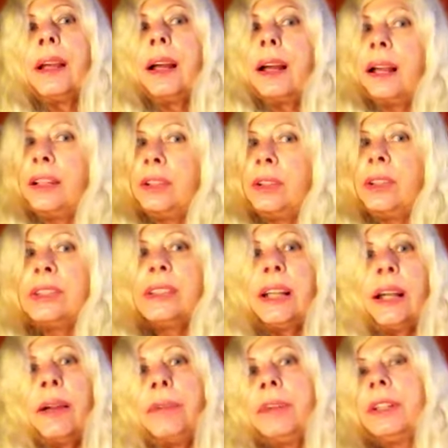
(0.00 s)
I do this
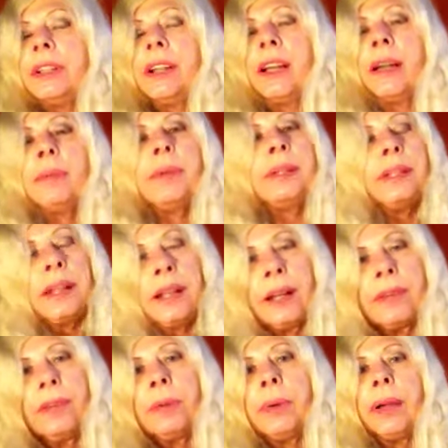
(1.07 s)
every time and
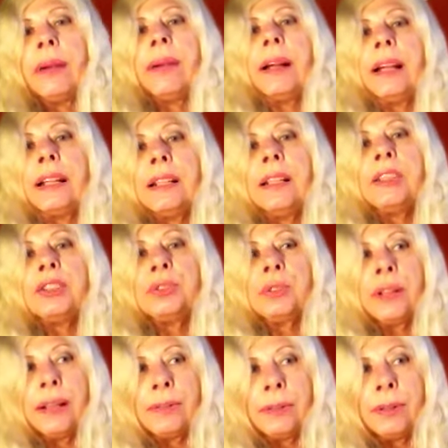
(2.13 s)
everywhere I
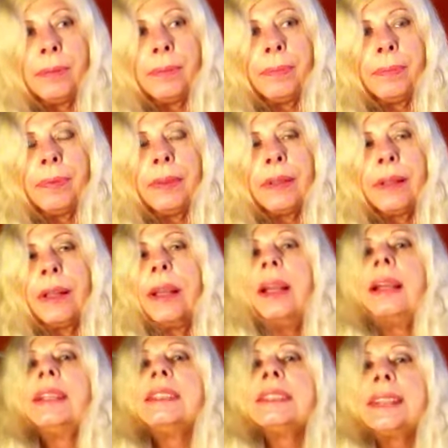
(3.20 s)
travel.
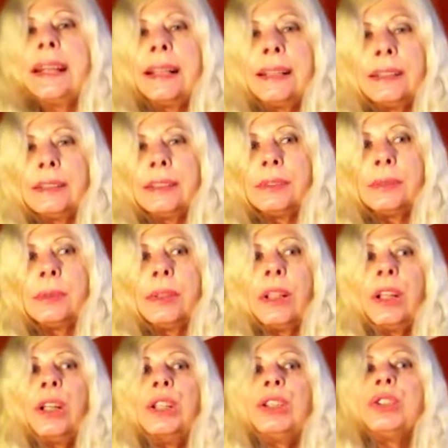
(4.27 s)
Second,
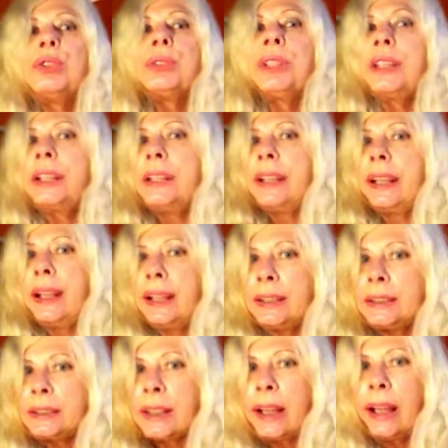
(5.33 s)
treating the
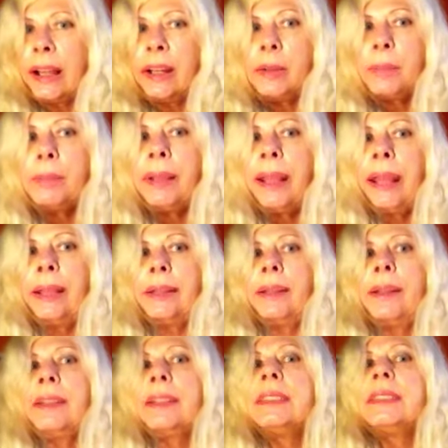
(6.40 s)
entire bed
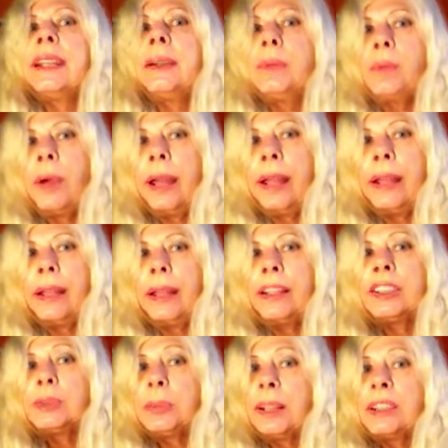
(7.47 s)
the same way,
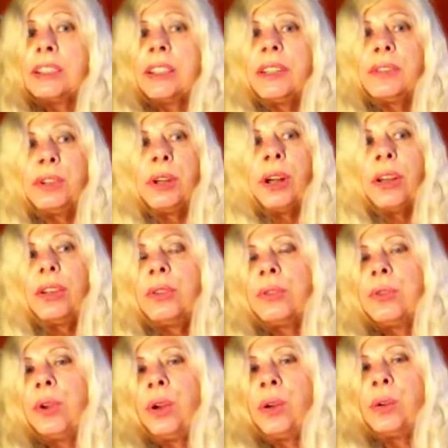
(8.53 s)
especially if you're on the
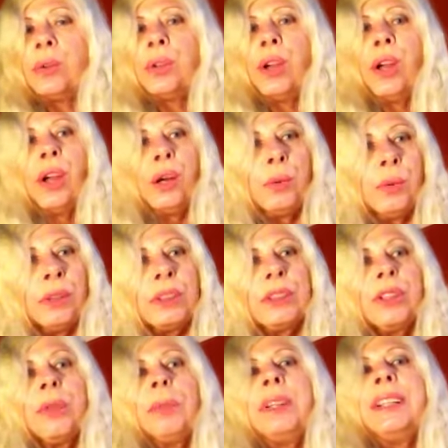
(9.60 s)
road where
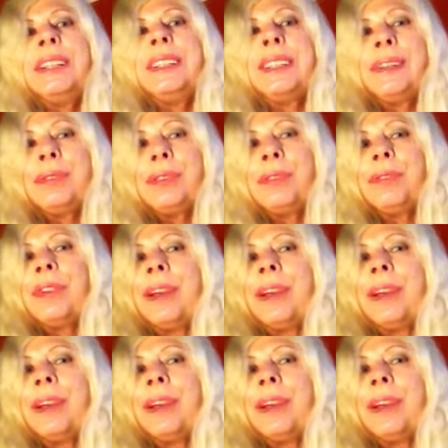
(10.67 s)
so many different